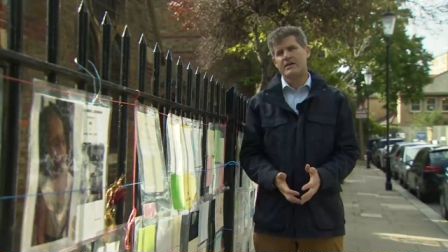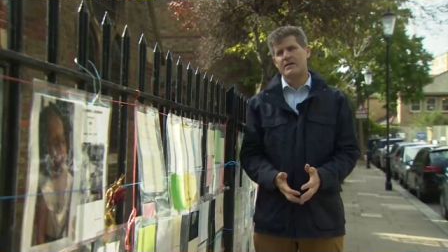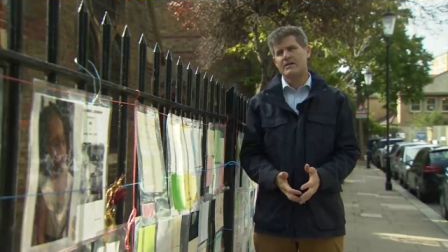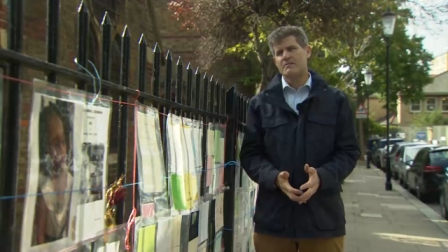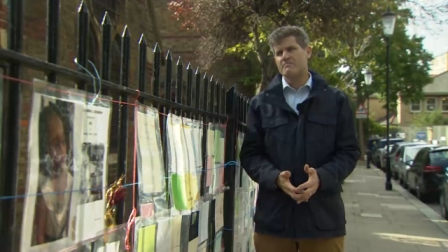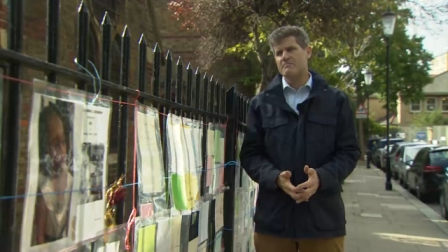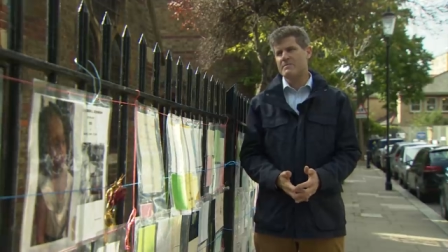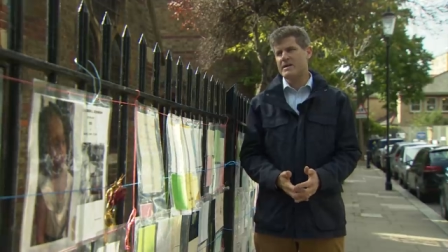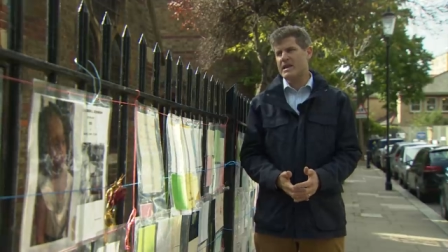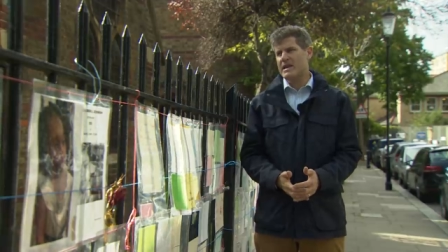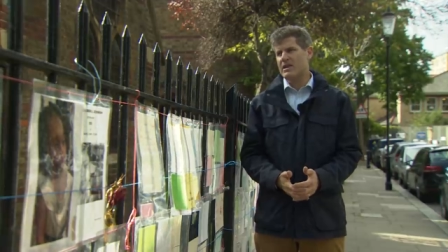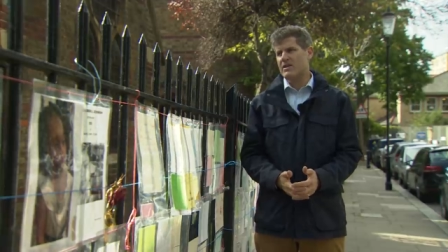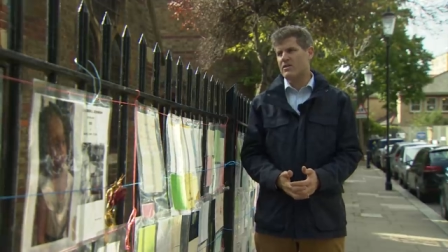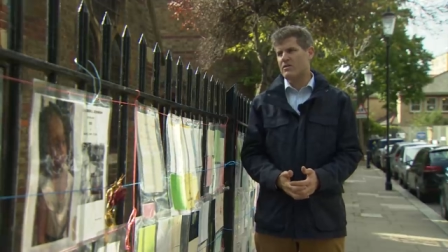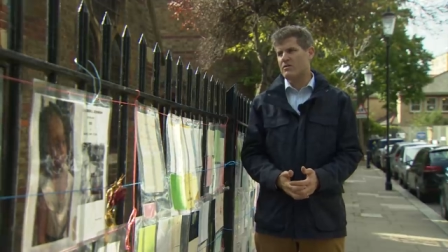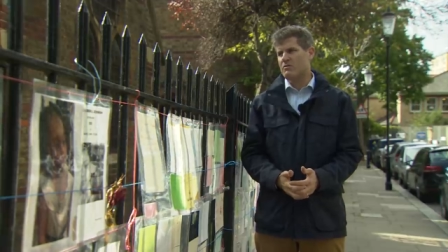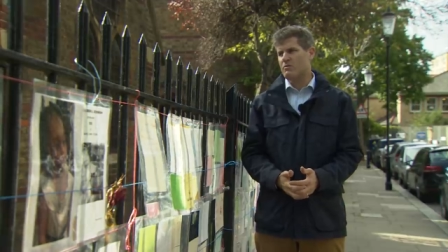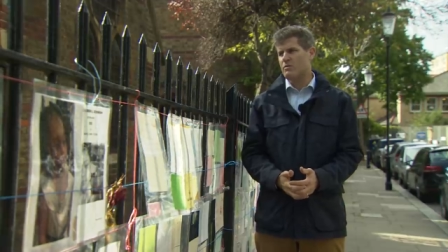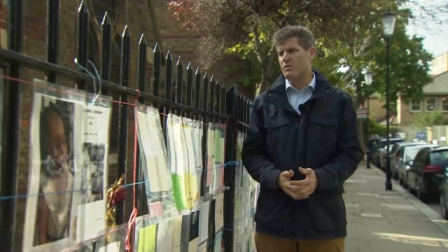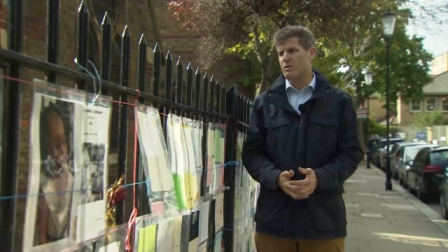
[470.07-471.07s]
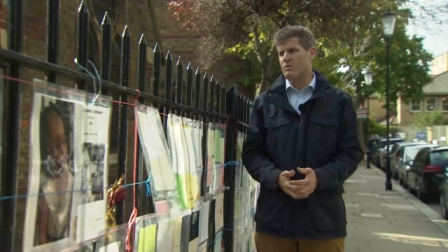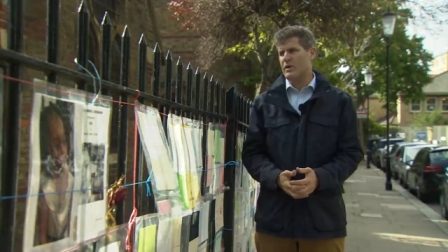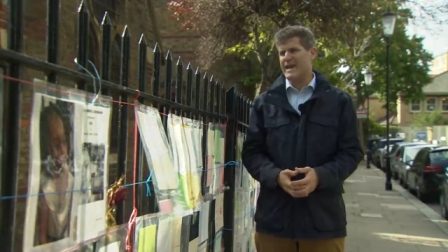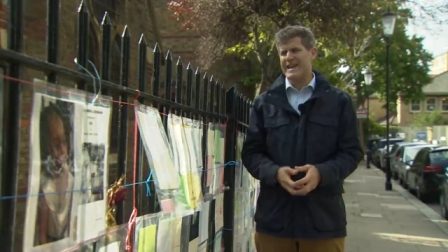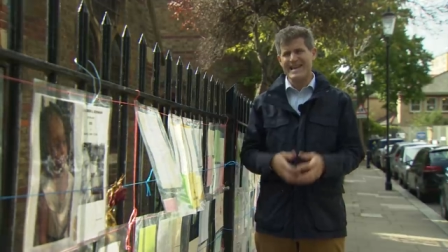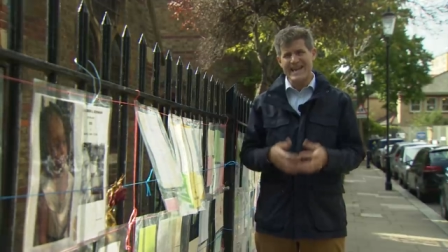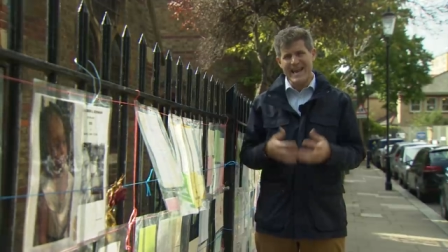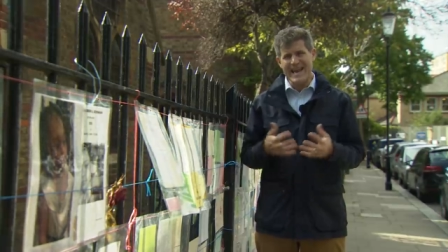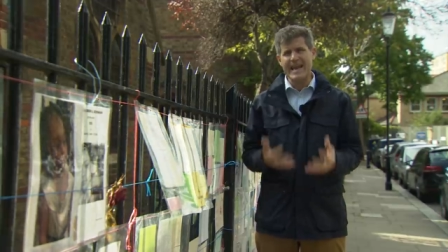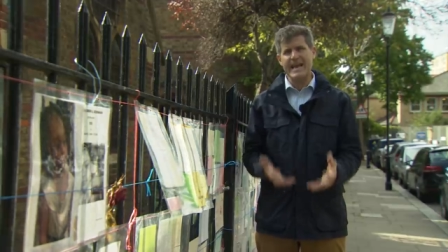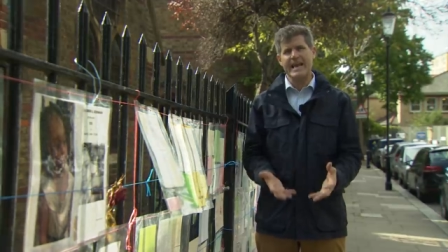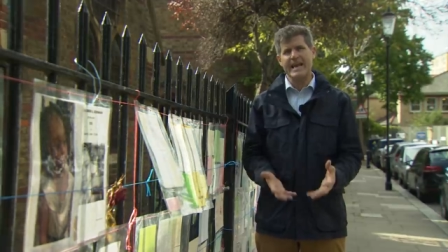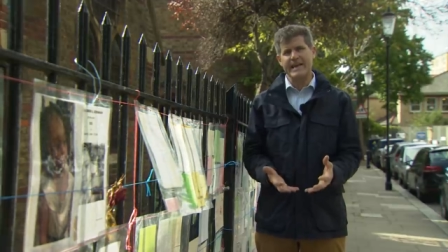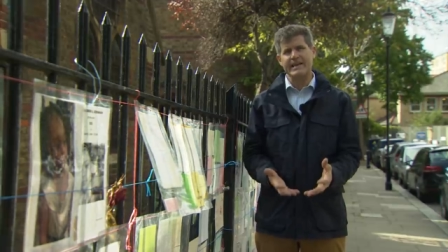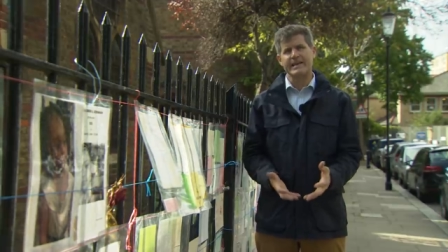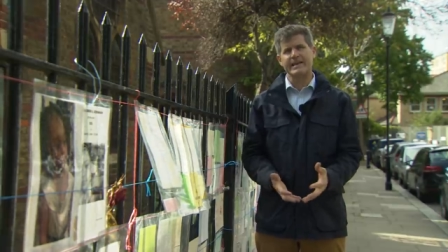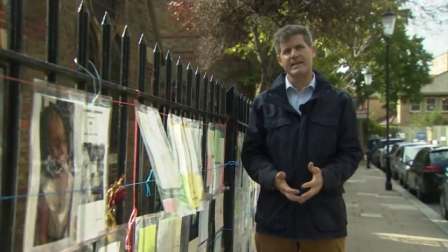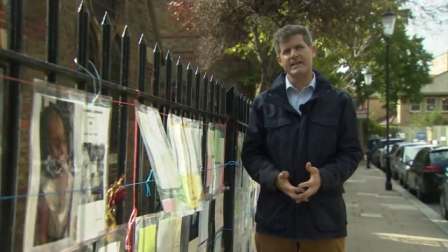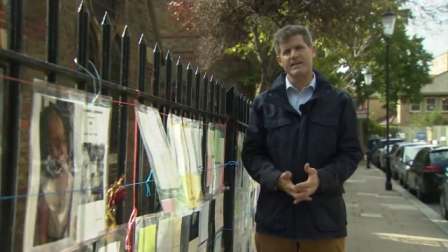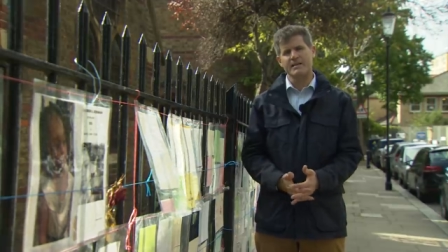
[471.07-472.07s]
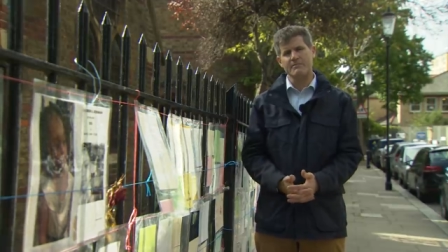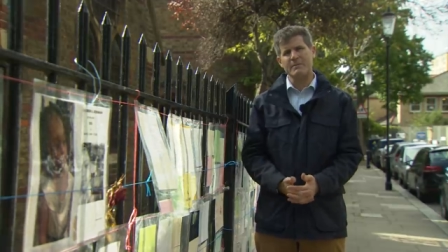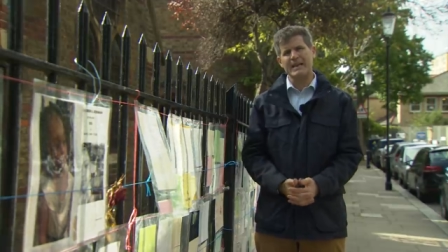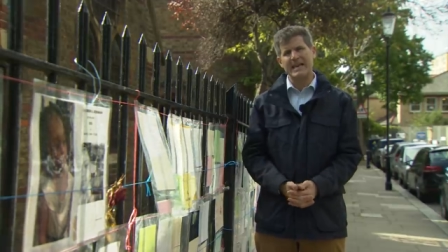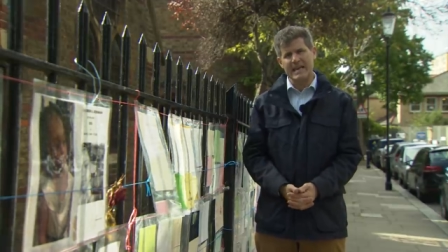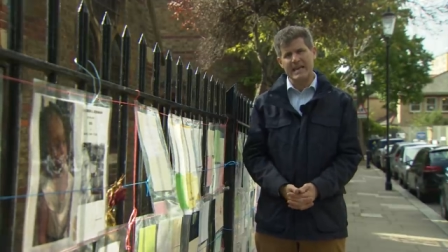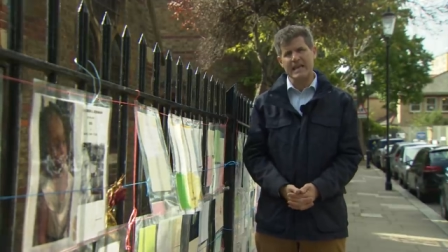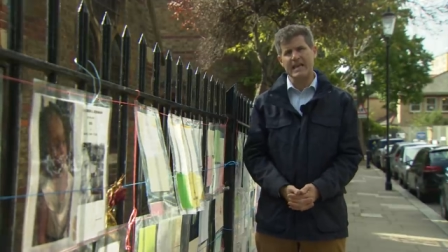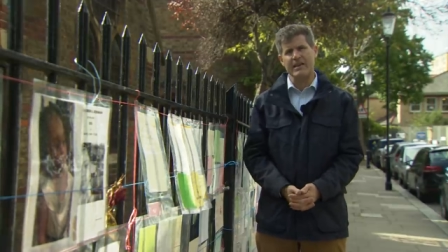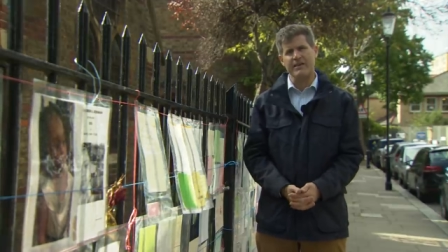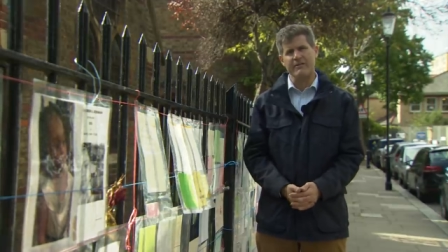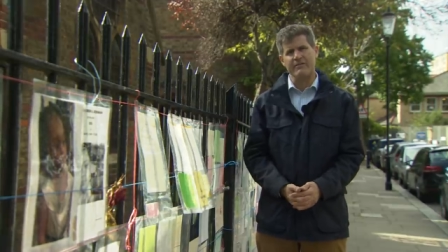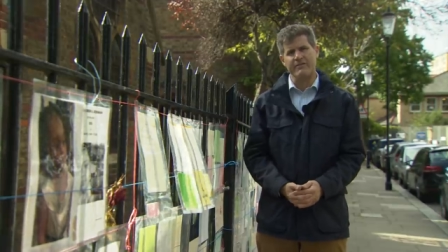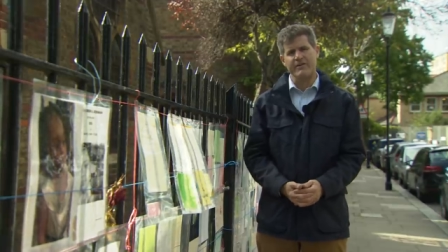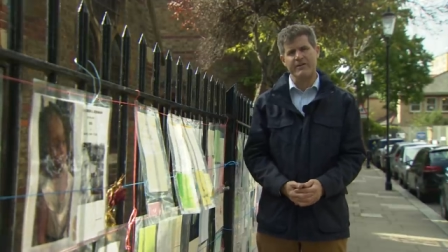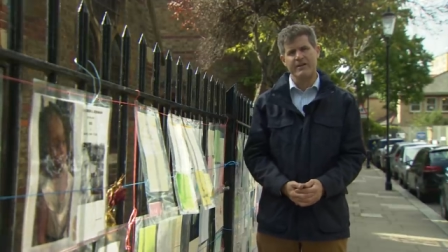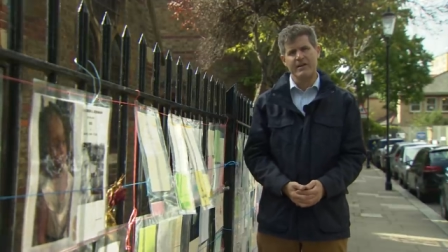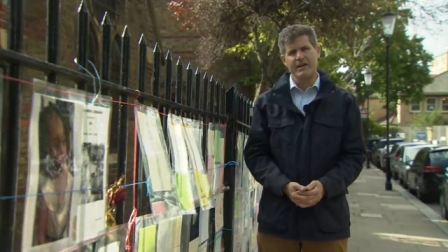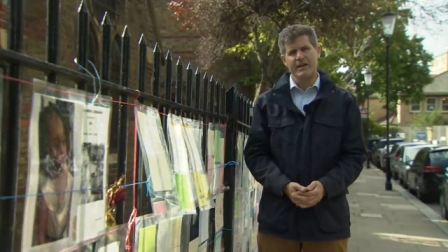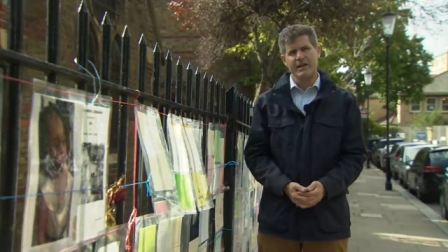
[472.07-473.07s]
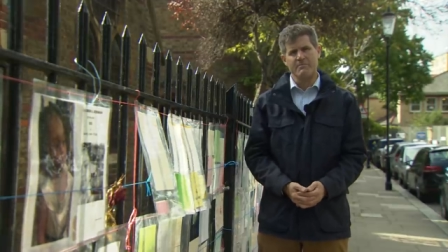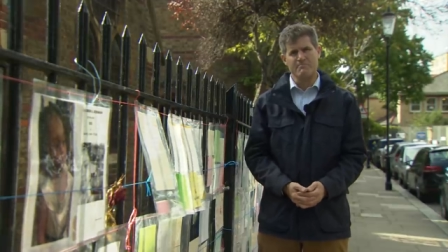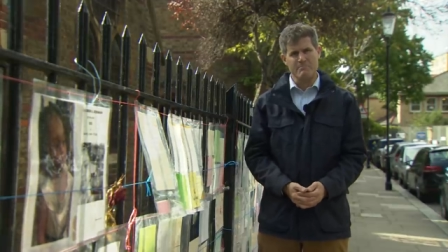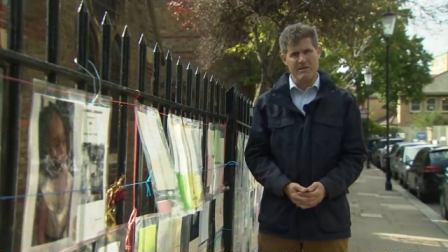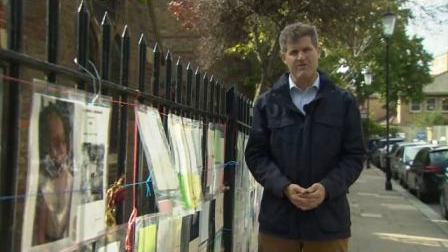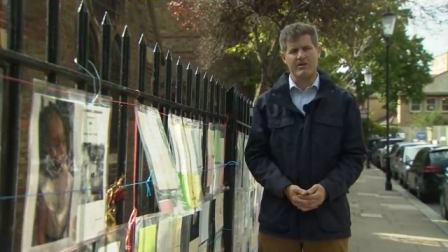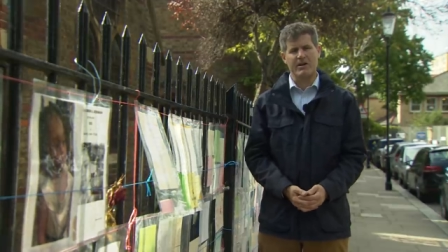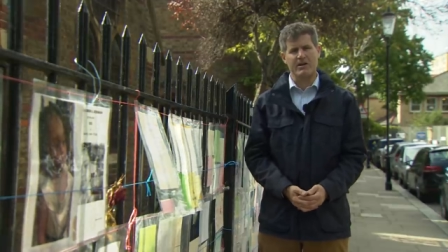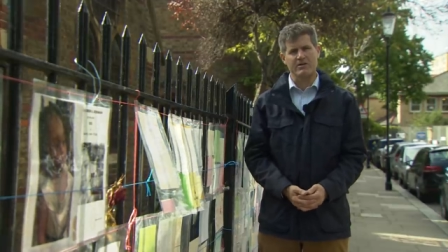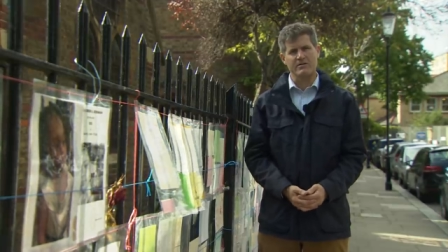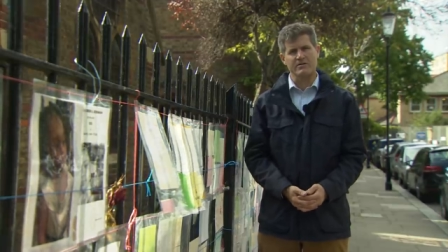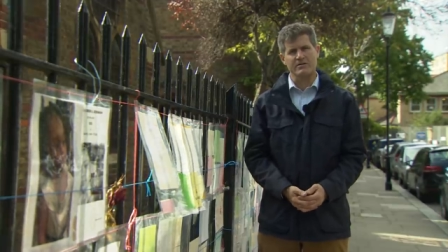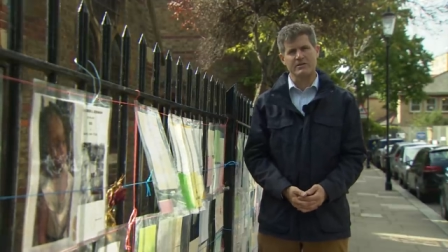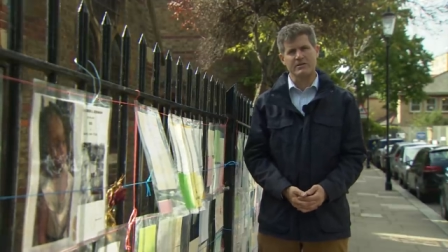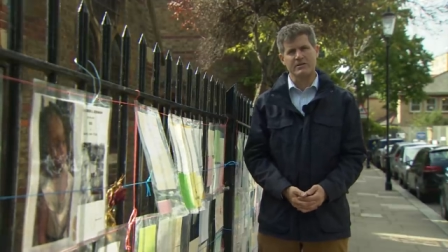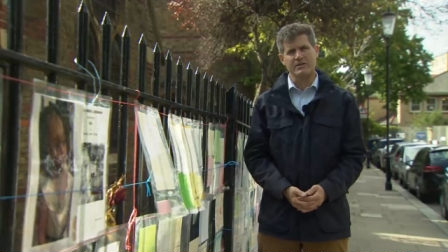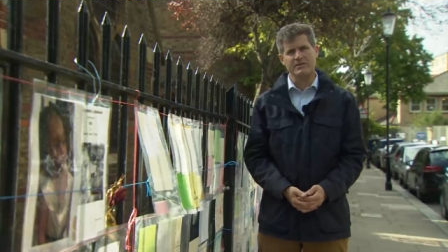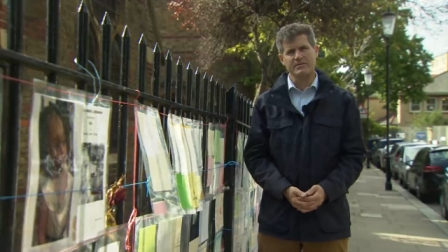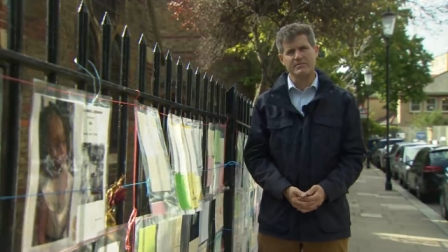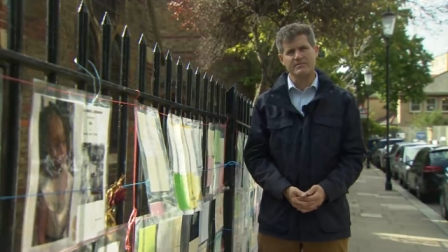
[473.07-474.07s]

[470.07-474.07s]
that means we need to believe in miracles.